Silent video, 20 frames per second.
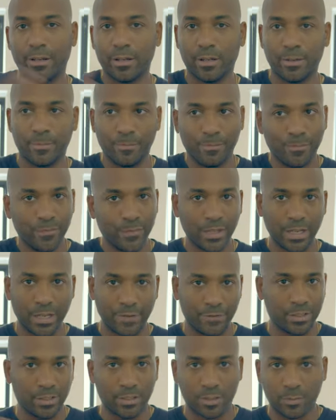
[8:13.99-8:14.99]
Um,
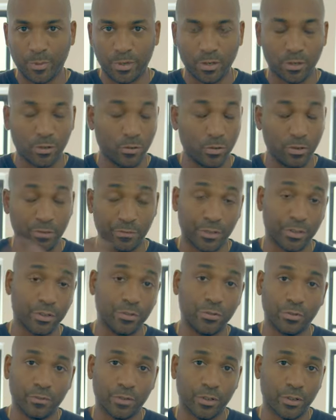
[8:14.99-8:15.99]
if it's a Spirit spherical, if it's a
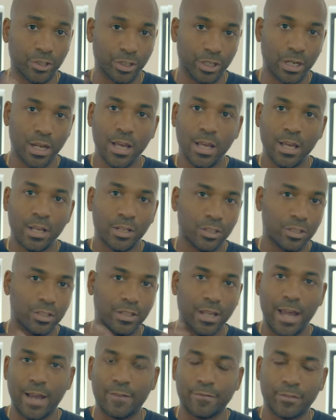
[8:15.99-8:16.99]
newer version, just
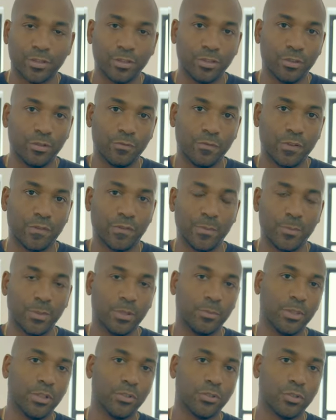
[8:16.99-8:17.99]
the F2 50
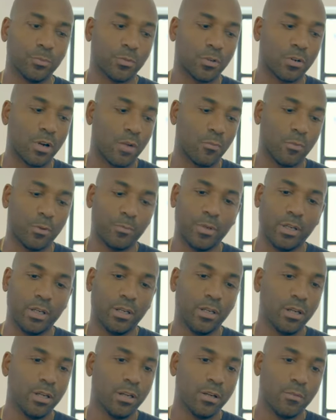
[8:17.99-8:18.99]
millimeter Summicron would
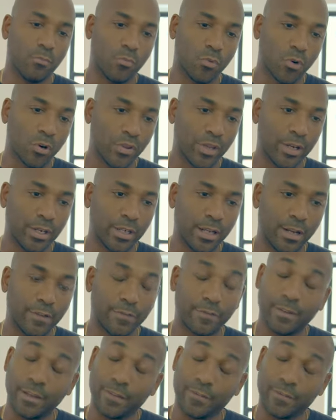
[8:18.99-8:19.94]
be more than enough.